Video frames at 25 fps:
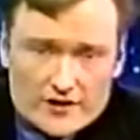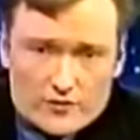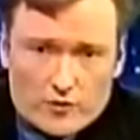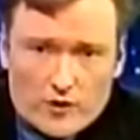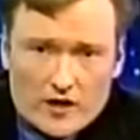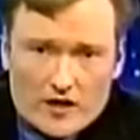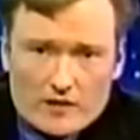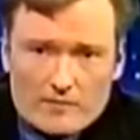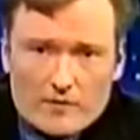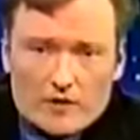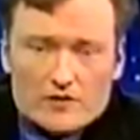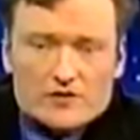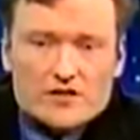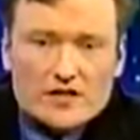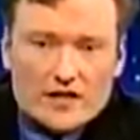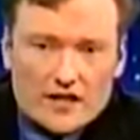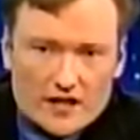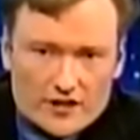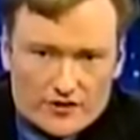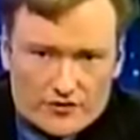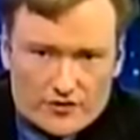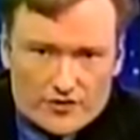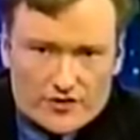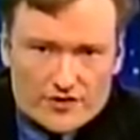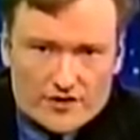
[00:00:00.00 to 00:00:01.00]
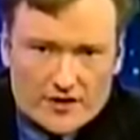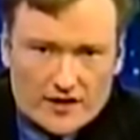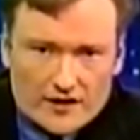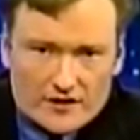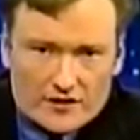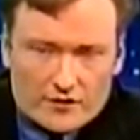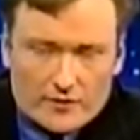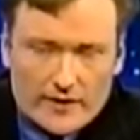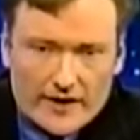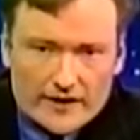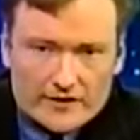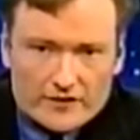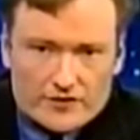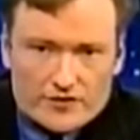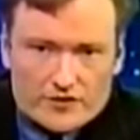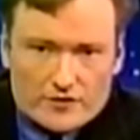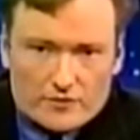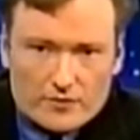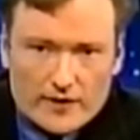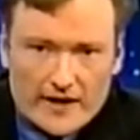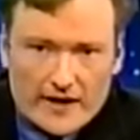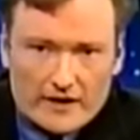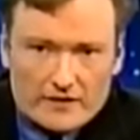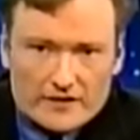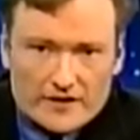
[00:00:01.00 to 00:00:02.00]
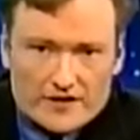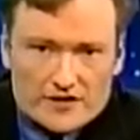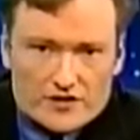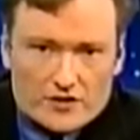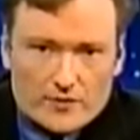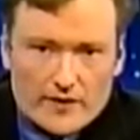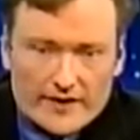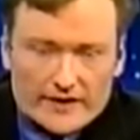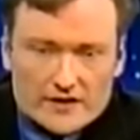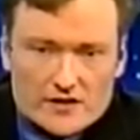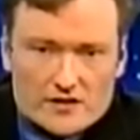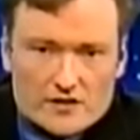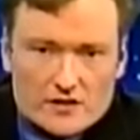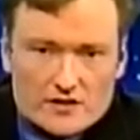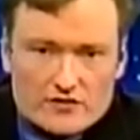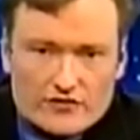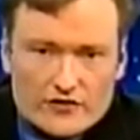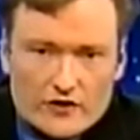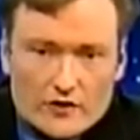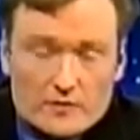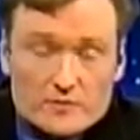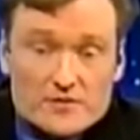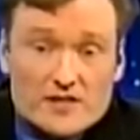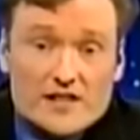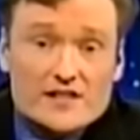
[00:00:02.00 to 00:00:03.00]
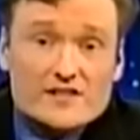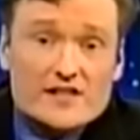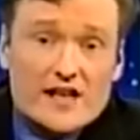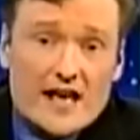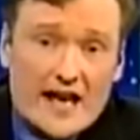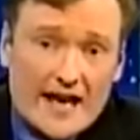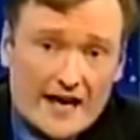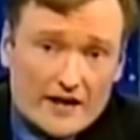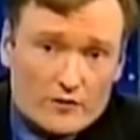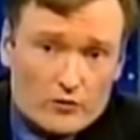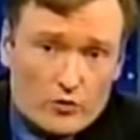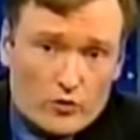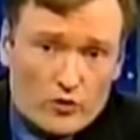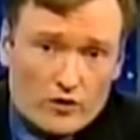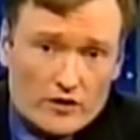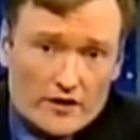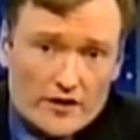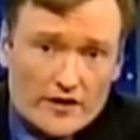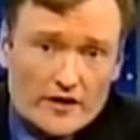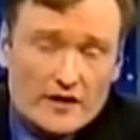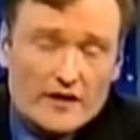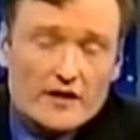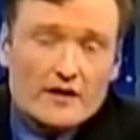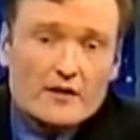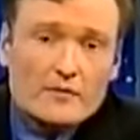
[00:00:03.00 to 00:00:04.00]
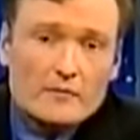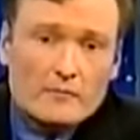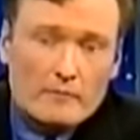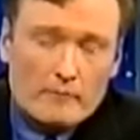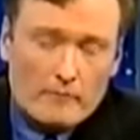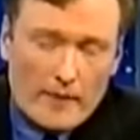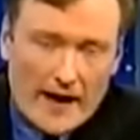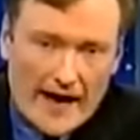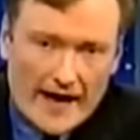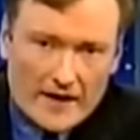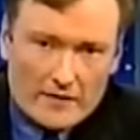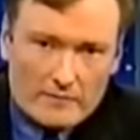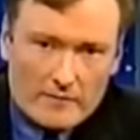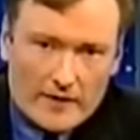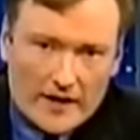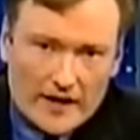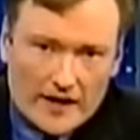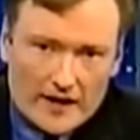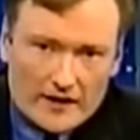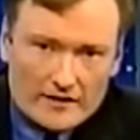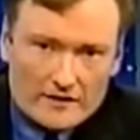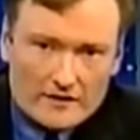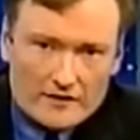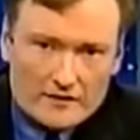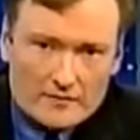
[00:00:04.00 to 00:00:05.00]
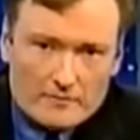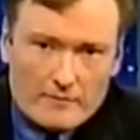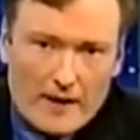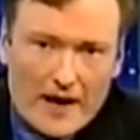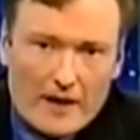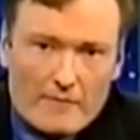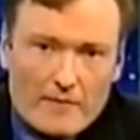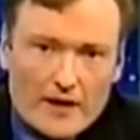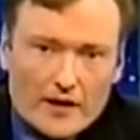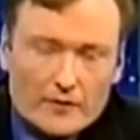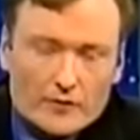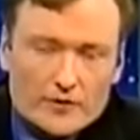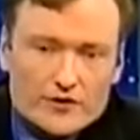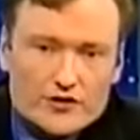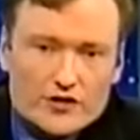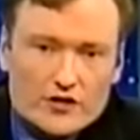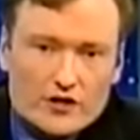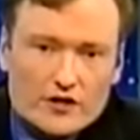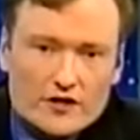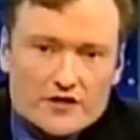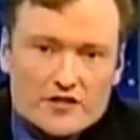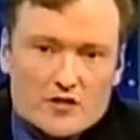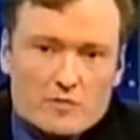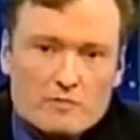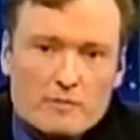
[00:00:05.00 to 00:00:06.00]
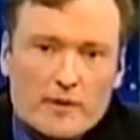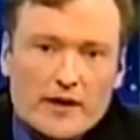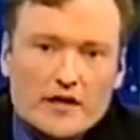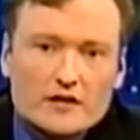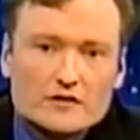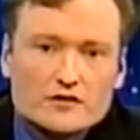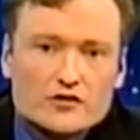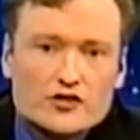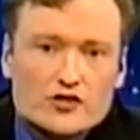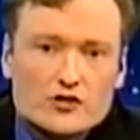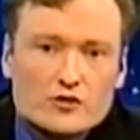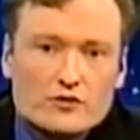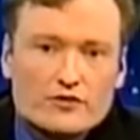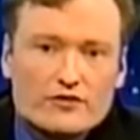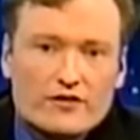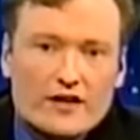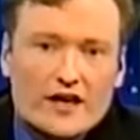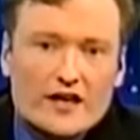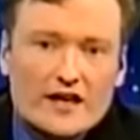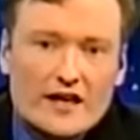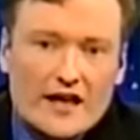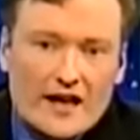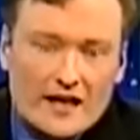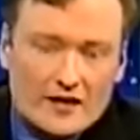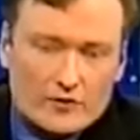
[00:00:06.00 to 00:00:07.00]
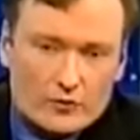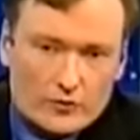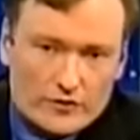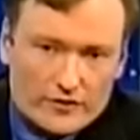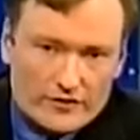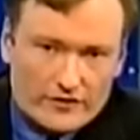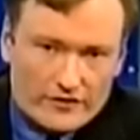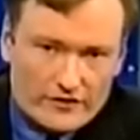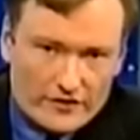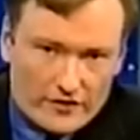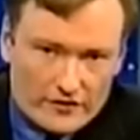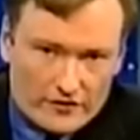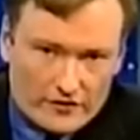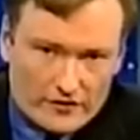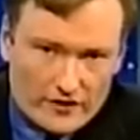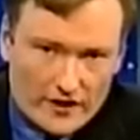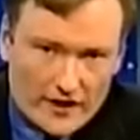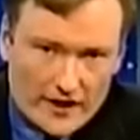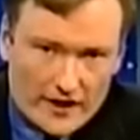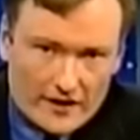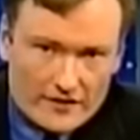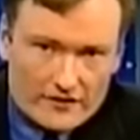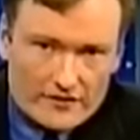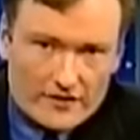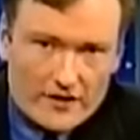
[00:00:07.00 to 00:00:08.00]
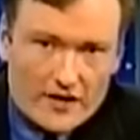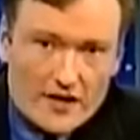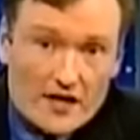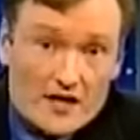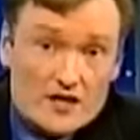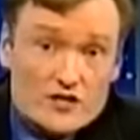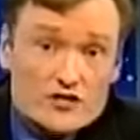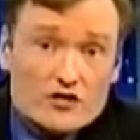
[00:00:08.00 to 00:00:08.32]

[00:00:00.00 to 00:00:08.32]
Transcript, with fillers: is one of the most interesting directors around. He's directed such films as Ed Wood, Batman, Batman Returns, Beetlejuice, and Edward Scissorhands.